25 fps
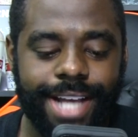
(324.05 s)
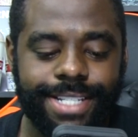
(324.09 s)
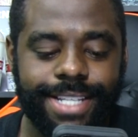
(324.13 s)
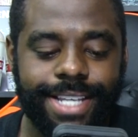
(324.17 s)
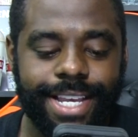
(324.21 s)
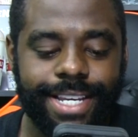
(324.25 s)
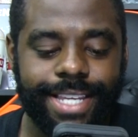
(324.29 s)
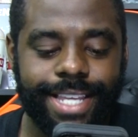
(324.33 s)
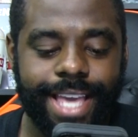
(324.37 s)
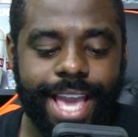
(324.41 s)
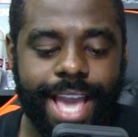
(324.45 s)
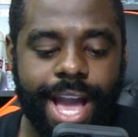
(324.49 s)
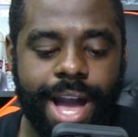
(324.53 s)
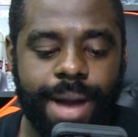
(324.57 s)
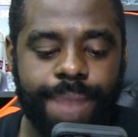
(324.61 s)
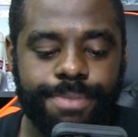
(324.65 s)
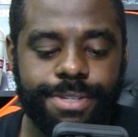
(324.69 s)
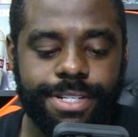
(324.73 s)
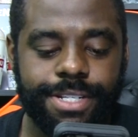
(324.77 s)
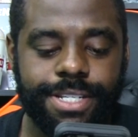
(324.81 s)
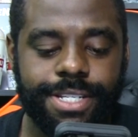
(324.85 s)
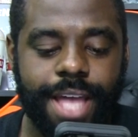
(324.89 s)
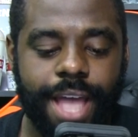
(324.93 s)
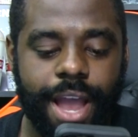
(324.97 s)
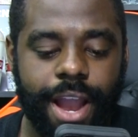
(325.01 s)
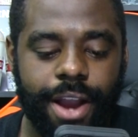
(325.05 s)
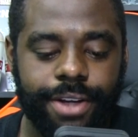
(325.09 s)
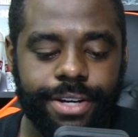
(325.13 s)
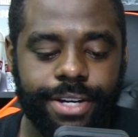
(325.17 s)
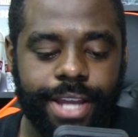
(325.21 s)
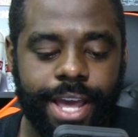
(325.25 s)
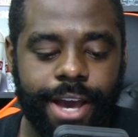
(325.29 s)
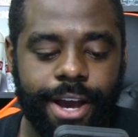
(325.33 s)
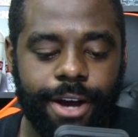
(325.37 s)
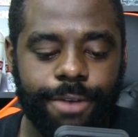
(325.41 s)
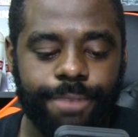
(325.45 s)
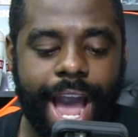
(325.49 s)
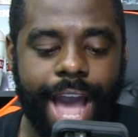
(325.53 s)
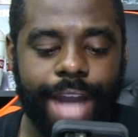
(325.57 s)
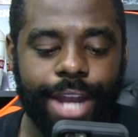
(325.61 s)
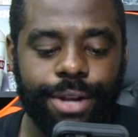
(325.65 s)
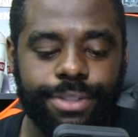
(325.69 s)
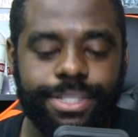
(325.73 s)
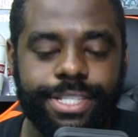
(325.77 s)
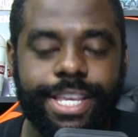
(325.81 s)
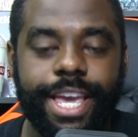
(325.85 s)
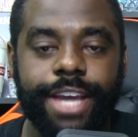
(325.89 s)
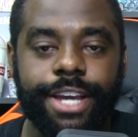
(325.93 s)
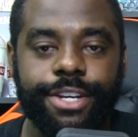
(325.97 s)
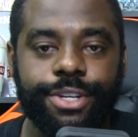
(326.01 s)
I said, yeah, I'm just tired now now, I
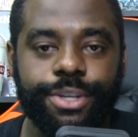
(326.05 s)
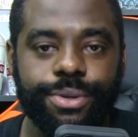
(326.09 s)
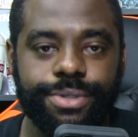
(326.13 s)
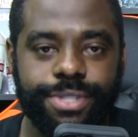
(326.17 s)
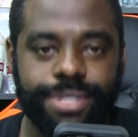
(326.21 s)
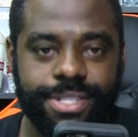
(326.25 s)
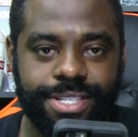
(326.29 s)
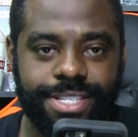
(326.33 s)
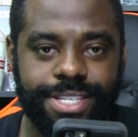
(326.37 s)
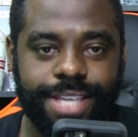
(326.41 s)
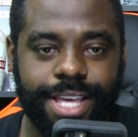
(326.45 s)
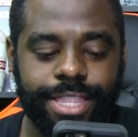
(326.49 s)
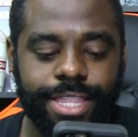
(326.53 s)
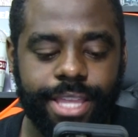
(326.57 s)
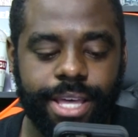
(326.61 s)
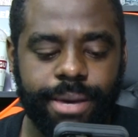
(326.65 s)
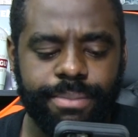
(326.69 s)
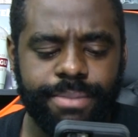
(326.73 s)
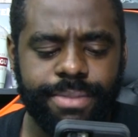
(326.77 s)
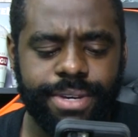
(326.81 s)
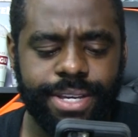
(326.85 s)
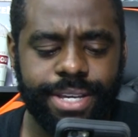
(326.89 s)
don't take nudes and send them.